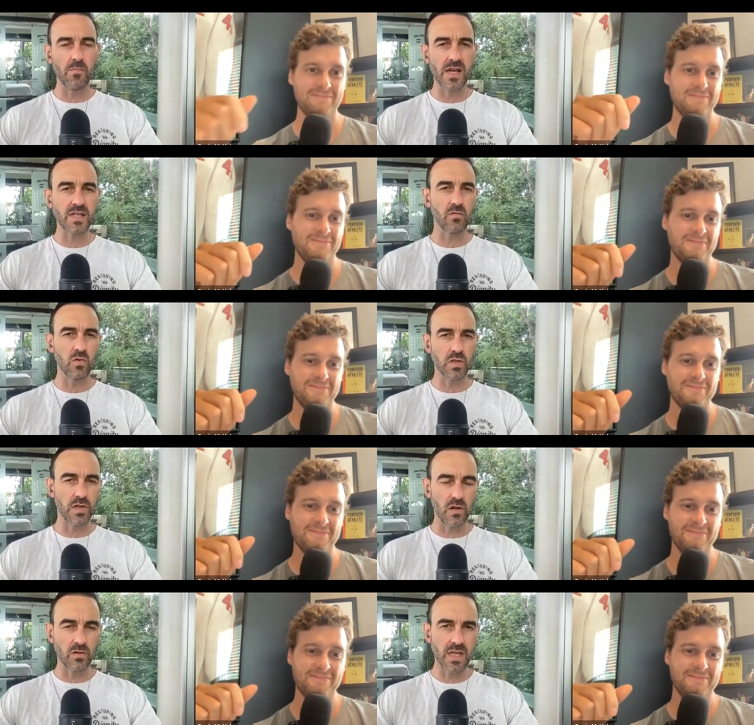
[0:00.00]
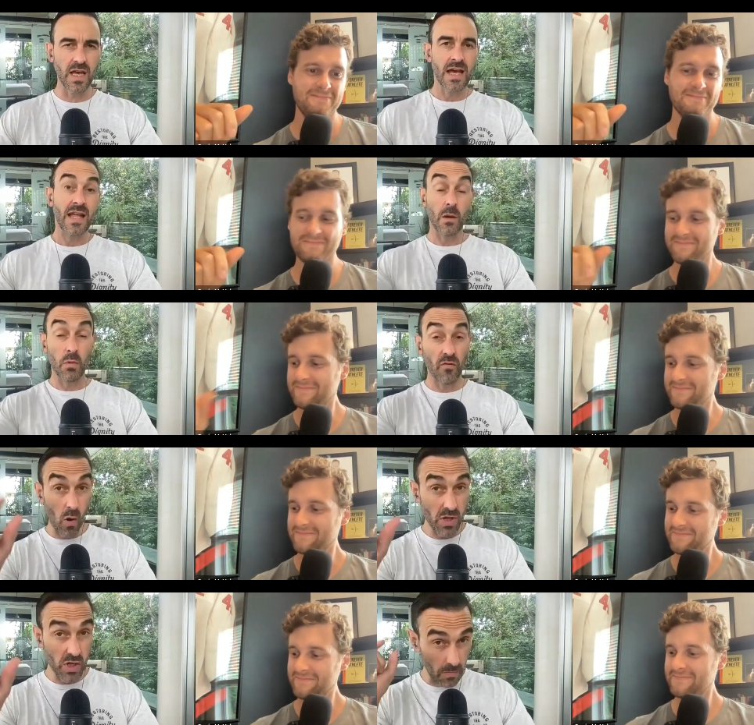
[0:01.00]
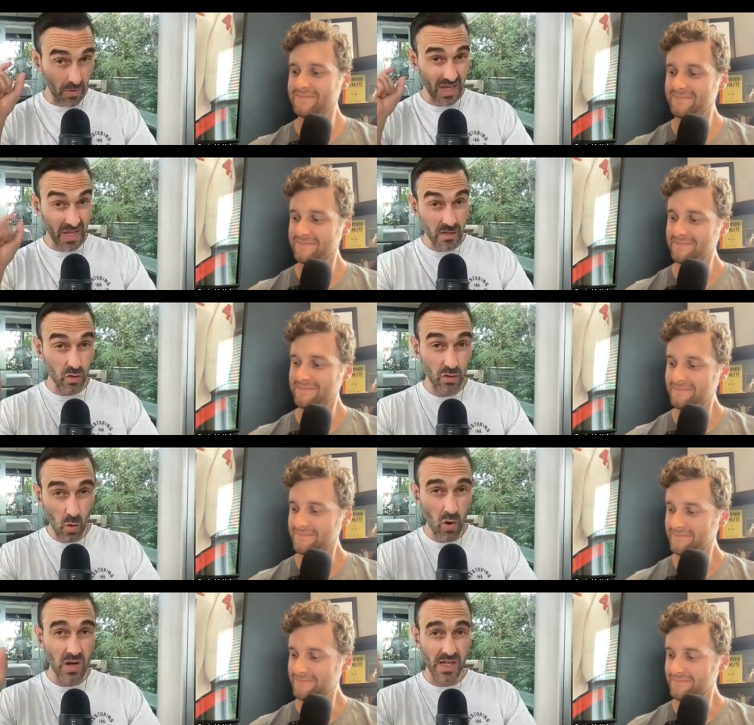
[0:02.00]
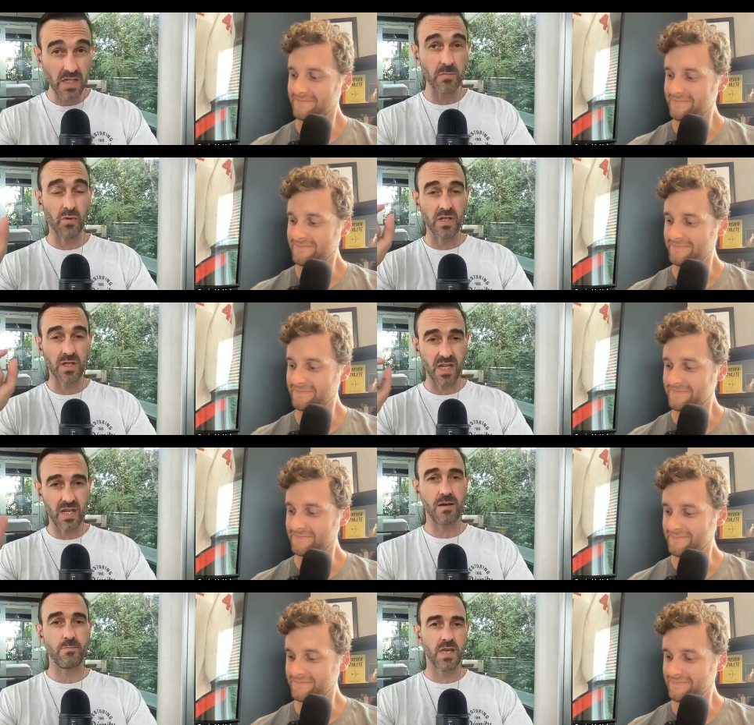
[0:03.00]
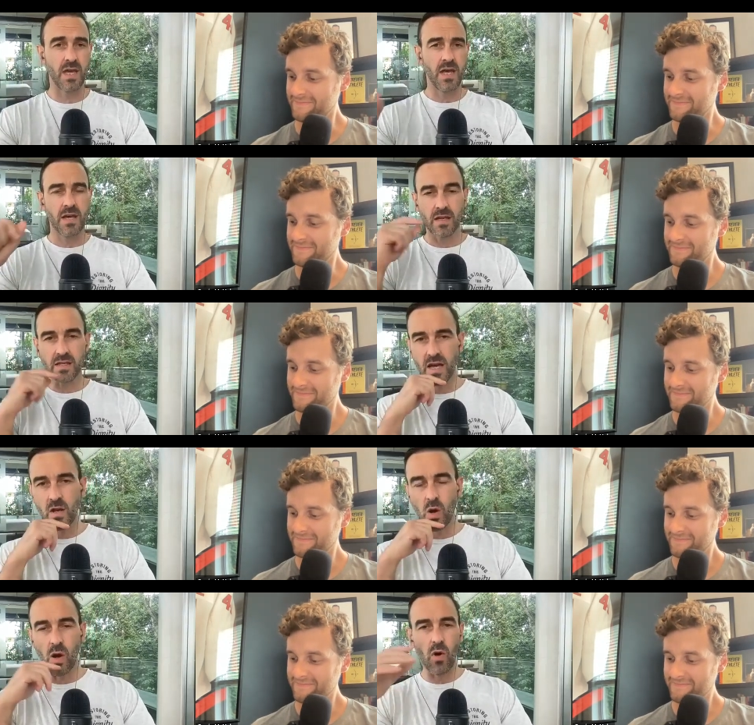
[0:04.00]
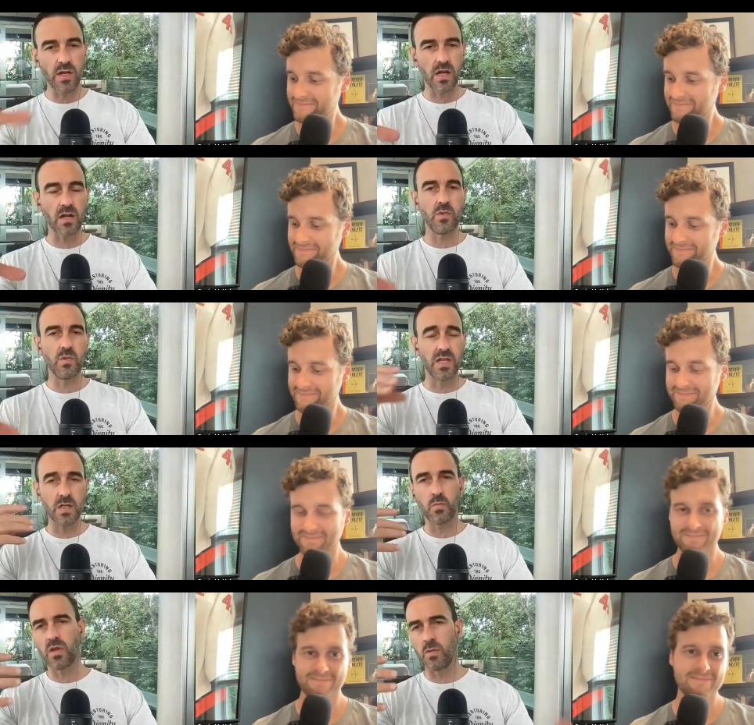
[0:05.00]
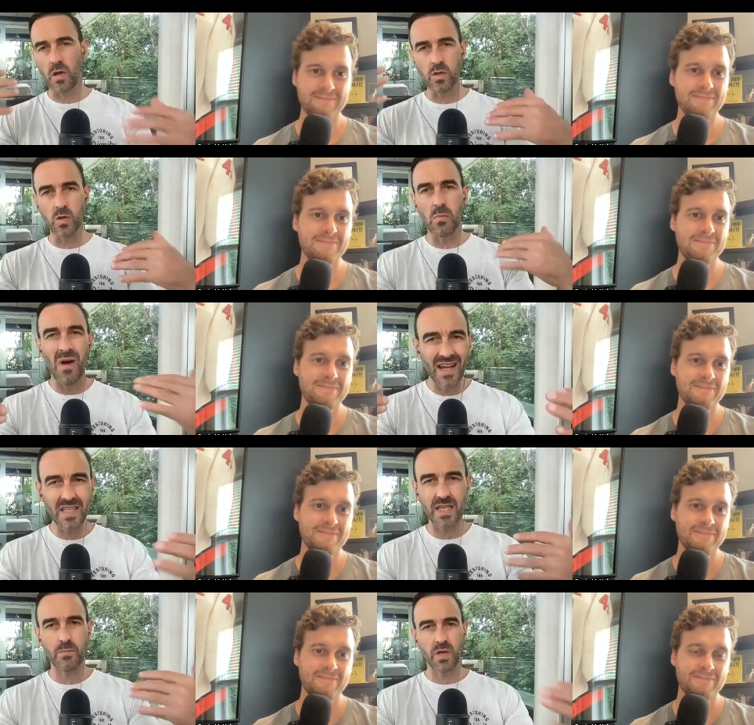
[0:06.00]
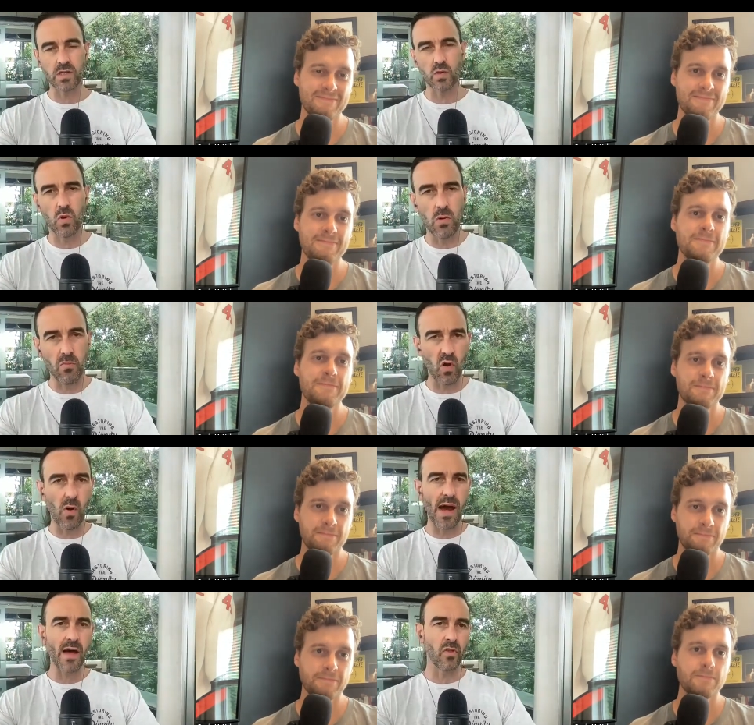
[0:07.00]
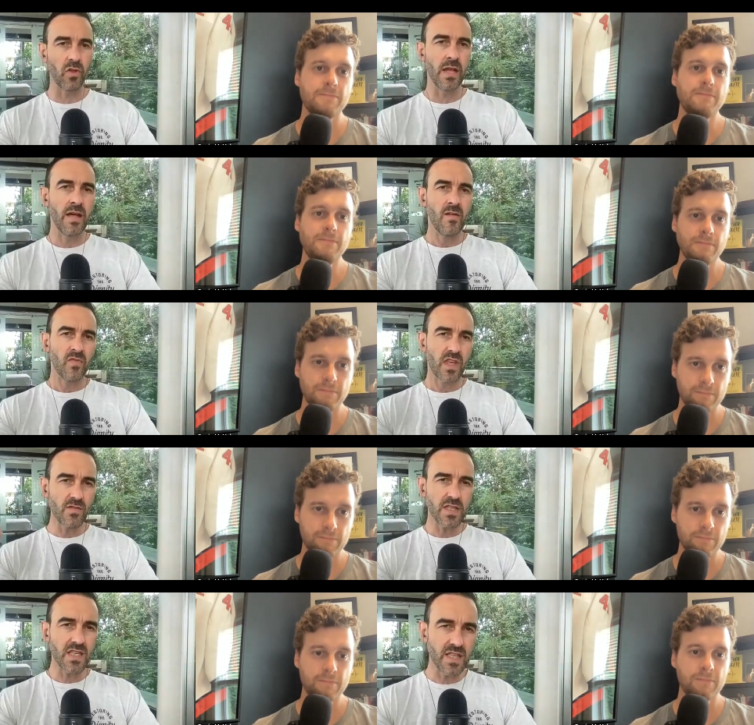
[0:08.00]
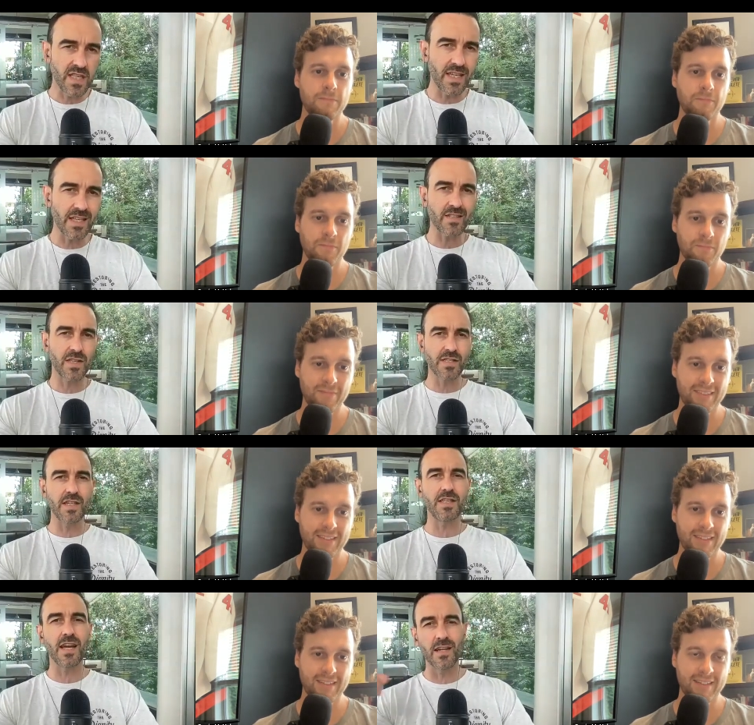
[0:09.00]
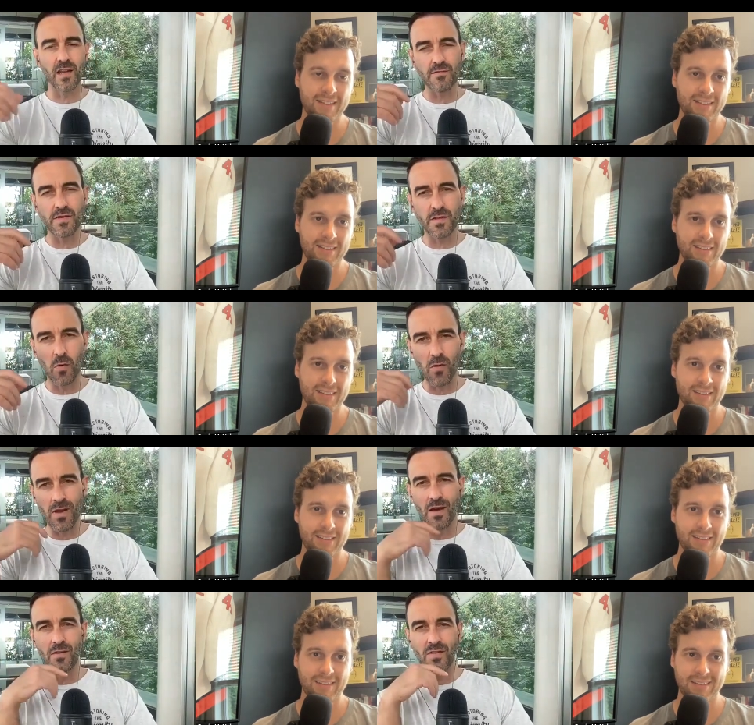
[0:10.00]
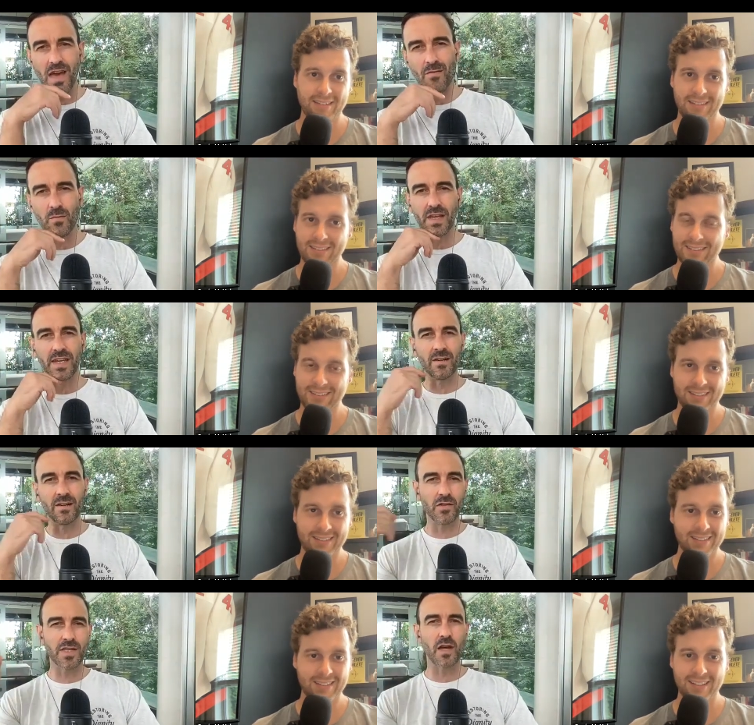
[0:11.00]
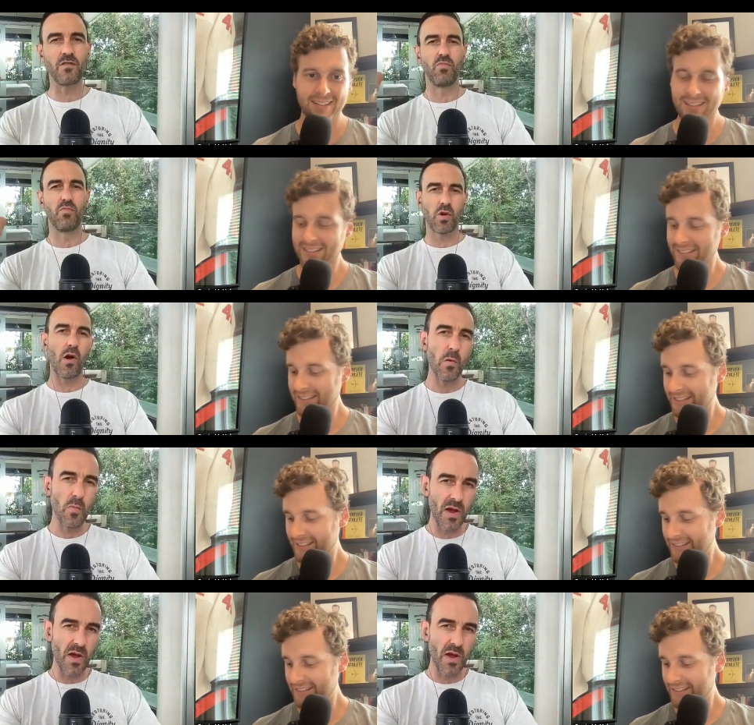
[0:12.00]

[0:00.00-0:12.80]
Speaker 1: amazing results. Now, before we jump into your discipline tips, because I know I want to talk to you about discipline, but also mindset, because you were a pro athlete. Give us the 60 second life story of Gavin McHale, the son of blue collar